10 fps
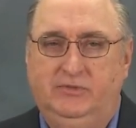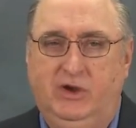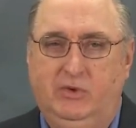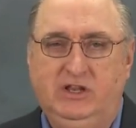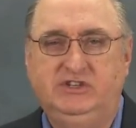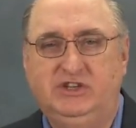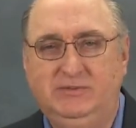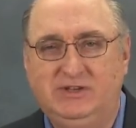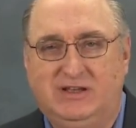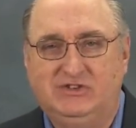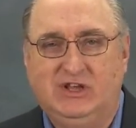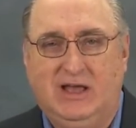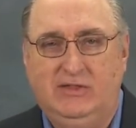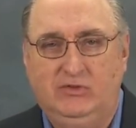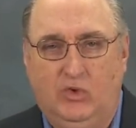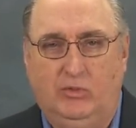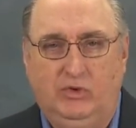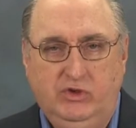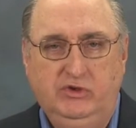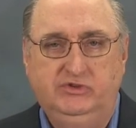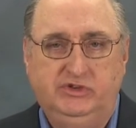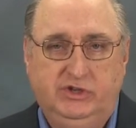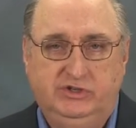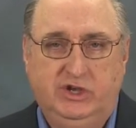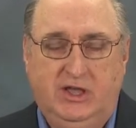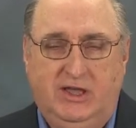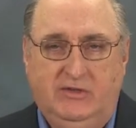it really seems outside normal usage